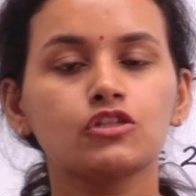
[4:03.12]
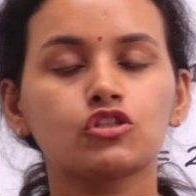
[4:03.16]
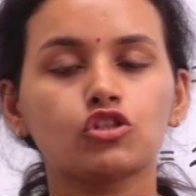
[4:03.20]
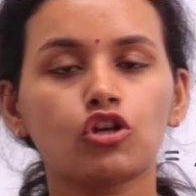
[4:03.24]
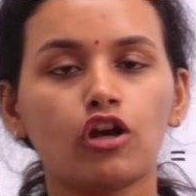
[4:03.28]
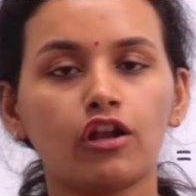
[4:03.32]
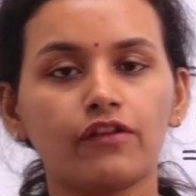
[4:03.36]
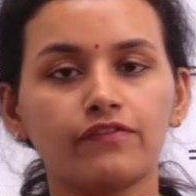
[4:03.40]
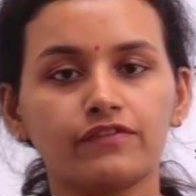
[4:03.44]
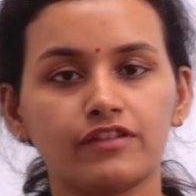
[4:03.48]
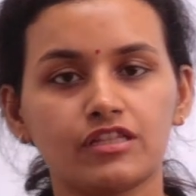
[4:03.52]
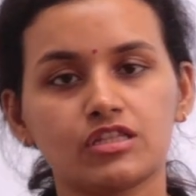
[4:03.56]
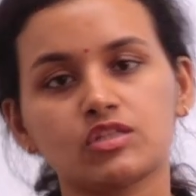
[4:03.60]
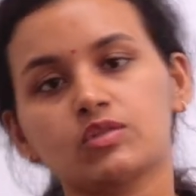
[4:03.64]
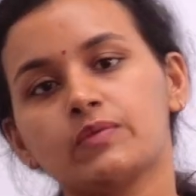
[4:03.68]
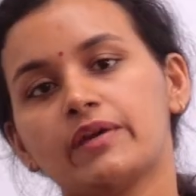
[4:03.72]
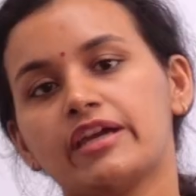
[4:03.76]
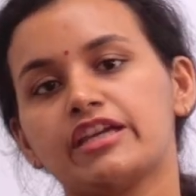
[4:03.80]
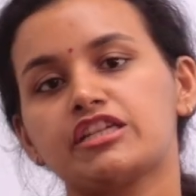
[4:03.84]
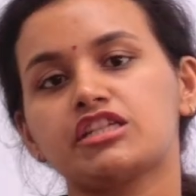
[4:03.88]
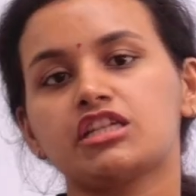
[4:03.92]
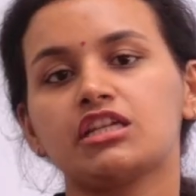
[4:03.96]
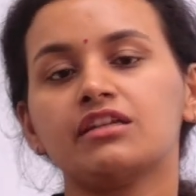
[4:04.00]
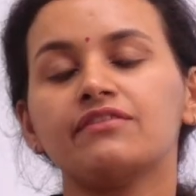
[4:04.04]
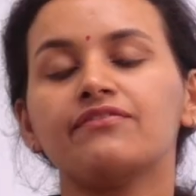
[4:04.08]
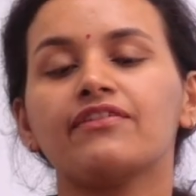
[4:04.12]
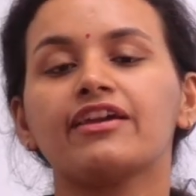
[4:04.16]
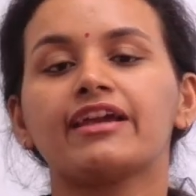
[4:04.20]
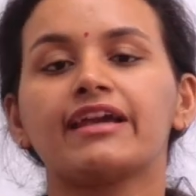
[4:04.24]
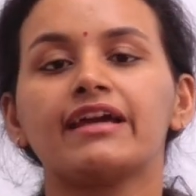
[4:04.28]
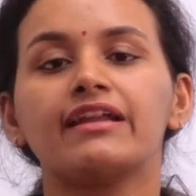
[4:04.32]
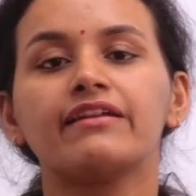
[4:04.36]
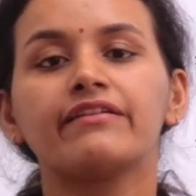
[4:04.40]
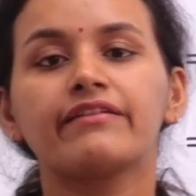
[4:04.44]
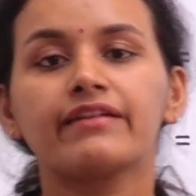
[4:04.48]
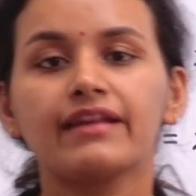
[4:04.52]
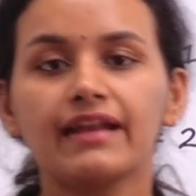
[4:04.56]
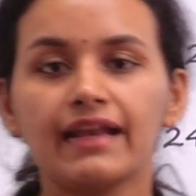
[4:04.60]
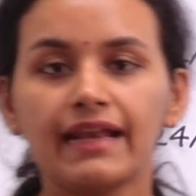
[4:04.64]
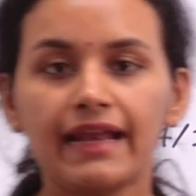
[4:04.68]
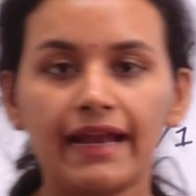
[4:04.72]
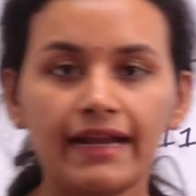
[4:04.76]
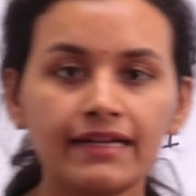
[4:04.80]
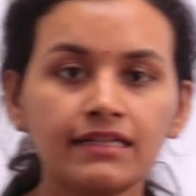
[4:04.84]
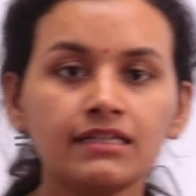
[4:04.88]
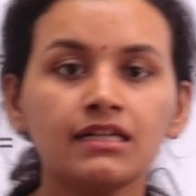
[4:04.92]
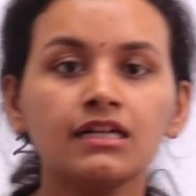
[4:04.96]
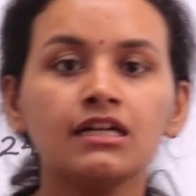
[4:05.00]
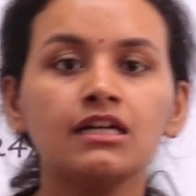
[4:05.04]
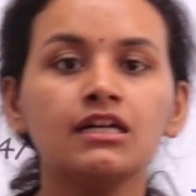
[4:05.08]
solve this question. We can
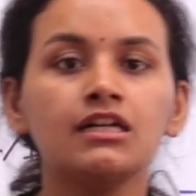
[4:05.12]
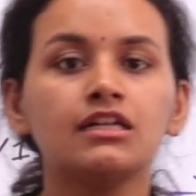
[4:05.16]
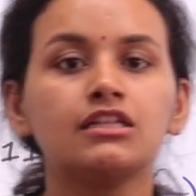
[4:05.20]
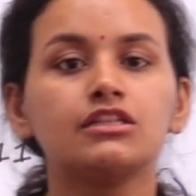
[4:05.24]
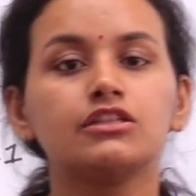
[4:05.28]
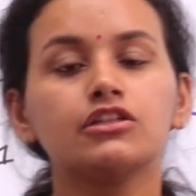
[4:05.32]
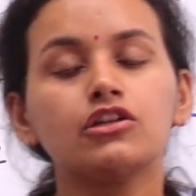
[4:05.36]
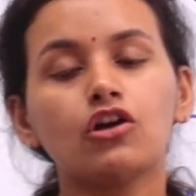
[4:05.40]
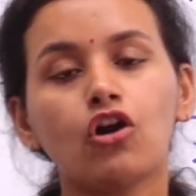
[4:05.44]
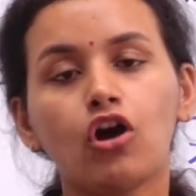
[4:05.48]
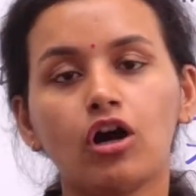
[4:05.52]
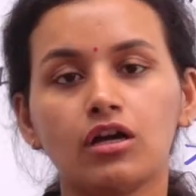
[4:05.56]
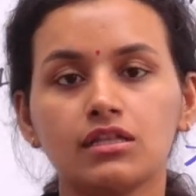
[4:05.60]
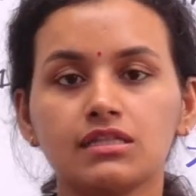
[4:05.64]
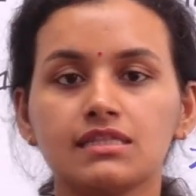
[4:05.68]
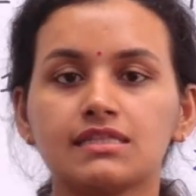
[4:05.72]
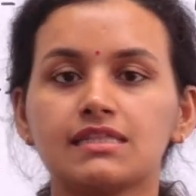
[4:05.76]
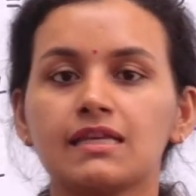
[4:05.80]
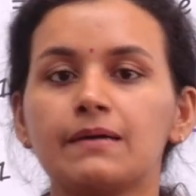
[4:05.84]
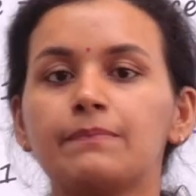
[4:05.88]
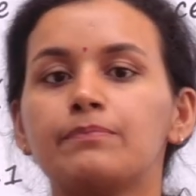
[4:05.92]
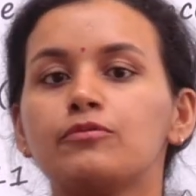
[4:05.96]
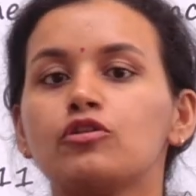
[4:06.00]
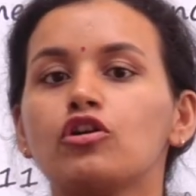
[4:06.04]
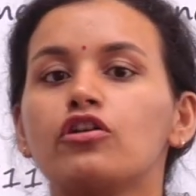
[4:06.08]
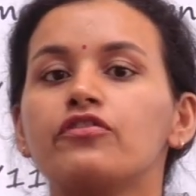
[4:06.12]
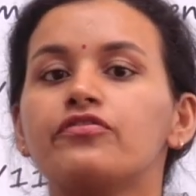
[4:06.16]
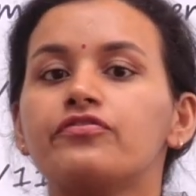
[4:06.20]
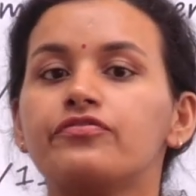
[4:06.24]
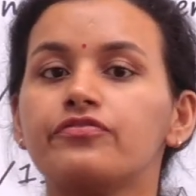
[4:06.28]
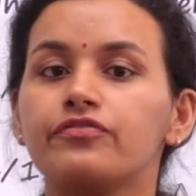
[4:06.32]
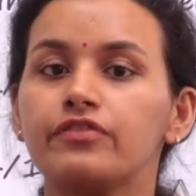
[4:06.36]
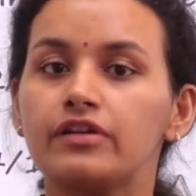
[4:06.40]
relate the concept of